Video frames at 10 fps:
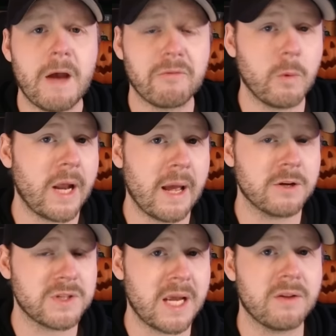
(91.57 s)
Now, from what I
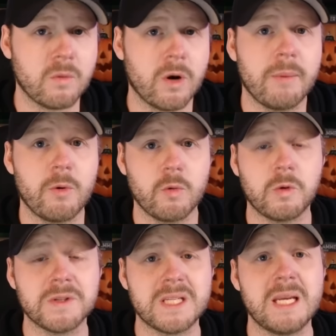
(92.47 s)
understand, the Warhammer
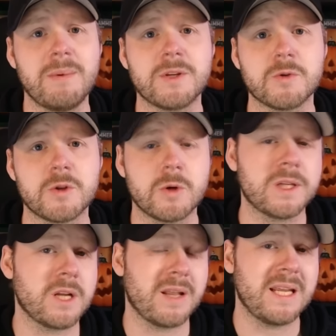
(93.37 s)
rules team is
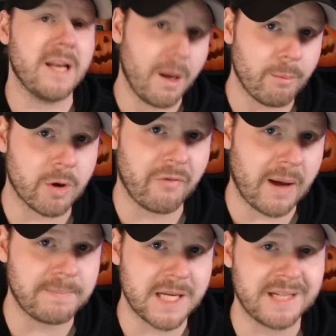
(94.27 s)
restricted on the number of
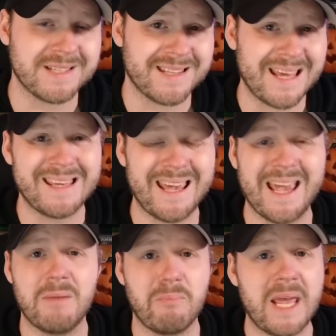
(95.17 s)
updates they
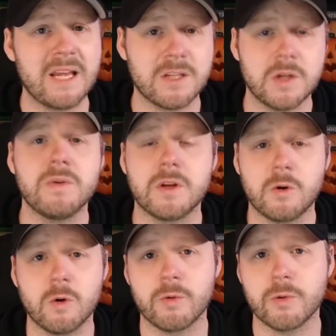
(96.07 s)
can make to the
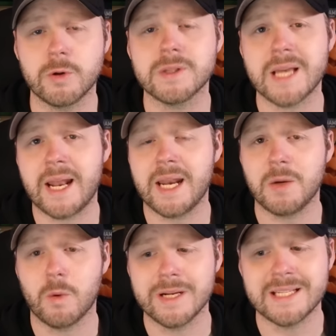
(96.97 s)
core rules at
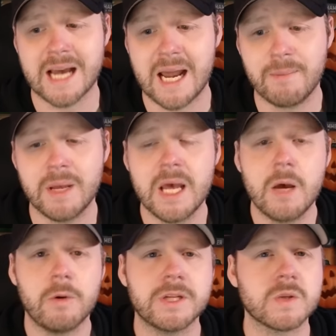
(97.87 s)
any one time,
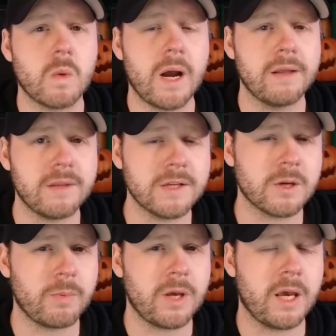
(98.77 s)
which is why these
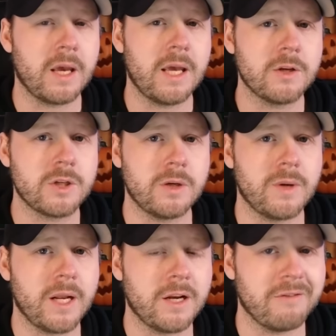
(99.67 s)
are being
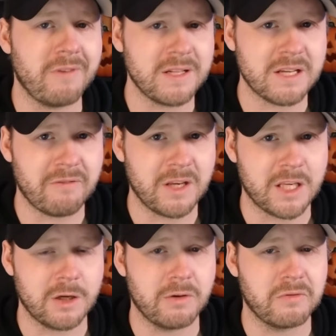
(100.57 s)
issued in an event
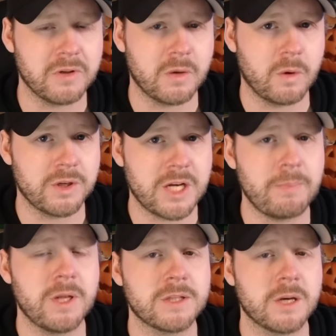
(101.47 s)
FAQ for their World
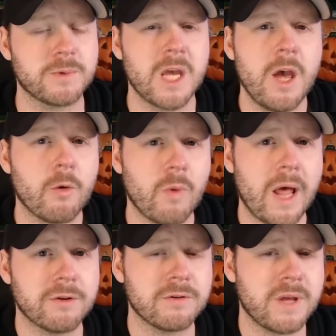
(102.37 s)
Championships
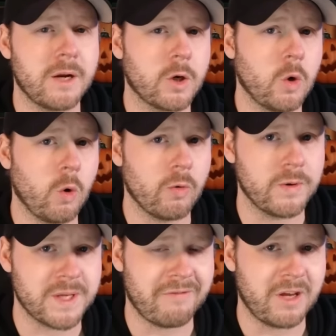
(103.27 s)
rather than a core
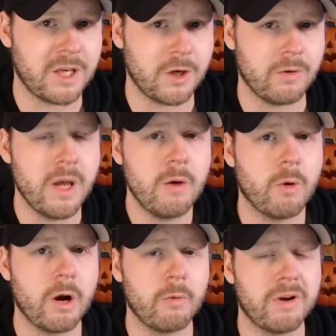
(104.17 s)
rules FAQ
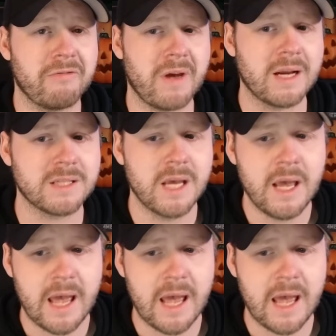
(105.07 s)
where it would affect